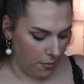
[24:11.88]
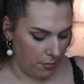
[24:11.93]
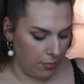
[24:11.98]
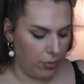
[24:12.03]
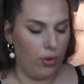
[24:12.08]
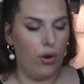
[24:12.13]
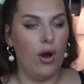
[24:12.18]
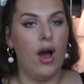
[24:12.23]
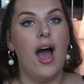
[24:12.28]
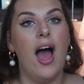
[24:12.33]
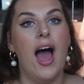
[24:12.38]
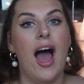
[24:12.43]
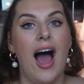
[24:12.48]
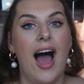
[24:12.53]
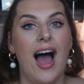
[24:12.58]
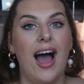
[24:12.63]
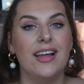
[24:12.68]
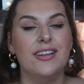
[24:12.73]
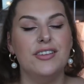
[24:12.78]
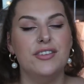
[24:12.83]
but
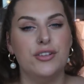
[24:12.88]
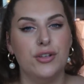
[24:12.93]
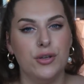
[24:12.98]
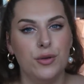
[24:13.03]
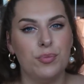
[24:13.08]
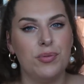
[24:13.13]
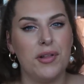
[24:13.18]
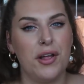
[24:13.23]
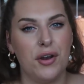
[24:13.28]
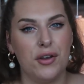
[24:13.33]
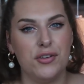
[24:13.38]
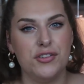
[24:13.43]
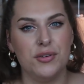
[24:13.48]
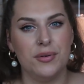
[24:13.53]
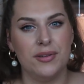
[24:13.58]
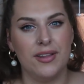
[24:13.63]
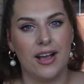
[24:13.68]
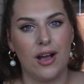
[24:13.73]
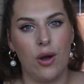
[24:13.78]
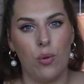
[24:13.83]
I do plan on
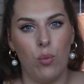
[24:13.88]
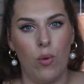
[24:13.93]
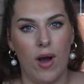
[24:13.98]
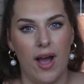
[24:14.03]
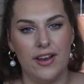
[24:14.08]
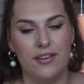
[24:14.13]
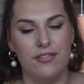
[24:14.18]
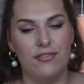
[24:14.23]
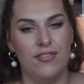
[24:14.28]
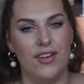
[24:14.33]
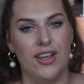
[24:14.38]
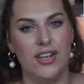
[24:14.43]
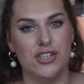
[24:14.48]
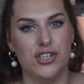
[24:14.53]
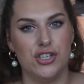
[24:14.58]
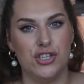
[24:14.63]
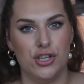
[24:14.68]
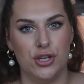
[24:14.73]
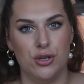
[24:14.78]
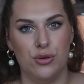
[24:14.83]
doing like a wide fit
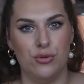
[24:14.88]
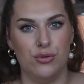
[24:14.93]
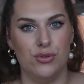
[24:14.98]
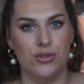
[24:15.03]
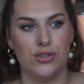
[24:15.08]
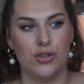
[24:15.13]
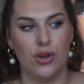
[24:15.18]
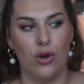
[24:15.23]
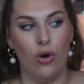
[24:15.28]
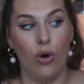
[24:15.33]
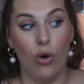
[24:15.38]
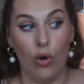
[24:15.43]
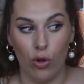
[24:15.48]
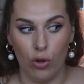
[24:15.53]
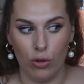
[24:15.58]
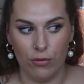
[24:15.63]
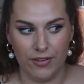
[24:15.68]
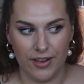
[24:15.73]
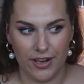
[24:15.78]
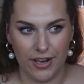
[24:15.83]
shoes
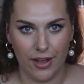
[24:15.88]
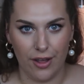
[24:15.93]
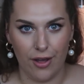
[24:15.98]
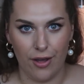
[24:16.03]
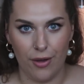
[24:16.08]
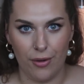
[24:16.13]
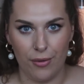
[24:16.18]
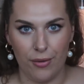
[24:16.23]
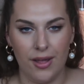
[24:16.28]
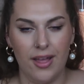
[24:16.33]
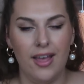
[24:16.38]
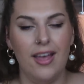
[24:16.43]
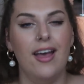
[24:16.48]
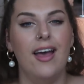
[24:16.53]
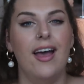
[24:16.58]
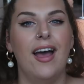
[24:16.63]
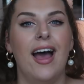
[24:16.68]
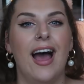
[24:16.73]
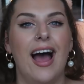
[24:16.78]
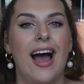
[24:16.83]
haul video
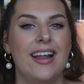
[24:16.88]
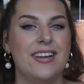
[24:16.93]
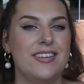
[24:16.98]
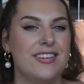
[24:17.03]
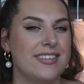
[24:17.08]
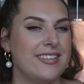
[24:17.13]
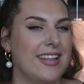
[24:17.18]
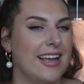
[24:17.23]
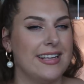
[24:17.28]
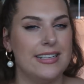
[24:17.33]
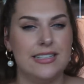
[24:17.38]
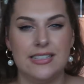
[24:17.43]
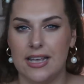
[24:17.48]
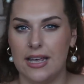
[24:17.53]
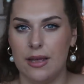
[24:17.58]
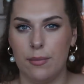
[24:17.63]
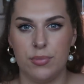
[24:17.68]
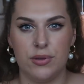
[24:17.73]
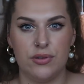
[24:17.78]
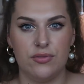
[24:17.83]
and just like
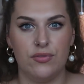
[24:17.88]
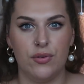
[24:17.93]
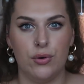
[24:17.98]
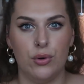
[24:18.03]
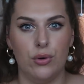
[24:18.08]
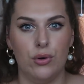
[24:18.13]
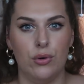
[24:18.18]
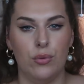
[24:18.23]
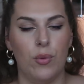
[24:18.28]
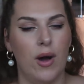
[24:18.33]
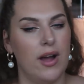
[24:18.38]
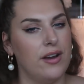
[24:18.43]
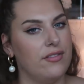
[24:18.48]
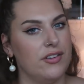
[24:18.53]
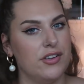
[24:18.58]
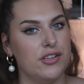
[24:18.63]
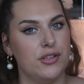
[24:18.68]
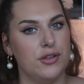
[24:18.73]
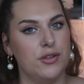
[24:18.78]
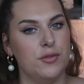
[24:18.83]
tips for wide
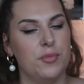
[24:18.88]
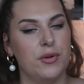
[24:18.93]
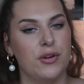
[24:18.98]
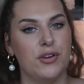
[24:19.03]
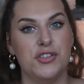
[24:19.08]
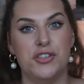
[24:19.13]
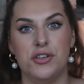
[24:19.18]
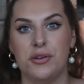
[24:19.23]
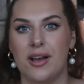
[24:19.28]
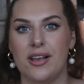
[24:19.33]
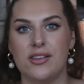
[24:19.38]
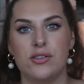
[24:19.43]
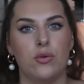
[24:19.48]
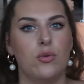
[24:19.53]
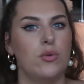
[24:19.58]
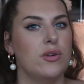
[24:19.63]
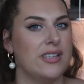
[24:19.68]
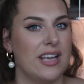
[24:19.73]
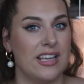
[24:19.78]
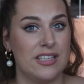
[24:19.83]
fit shoes, because you guys
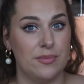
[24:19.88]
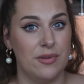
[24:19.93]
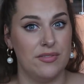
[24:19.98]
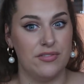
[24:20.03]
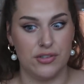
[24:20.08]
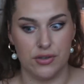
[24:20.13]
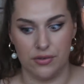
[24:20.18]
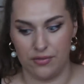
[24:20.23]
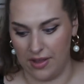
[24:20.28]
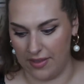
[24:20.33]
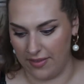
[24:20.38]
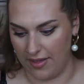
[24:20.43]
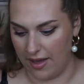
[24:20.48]
always ask me for stuff like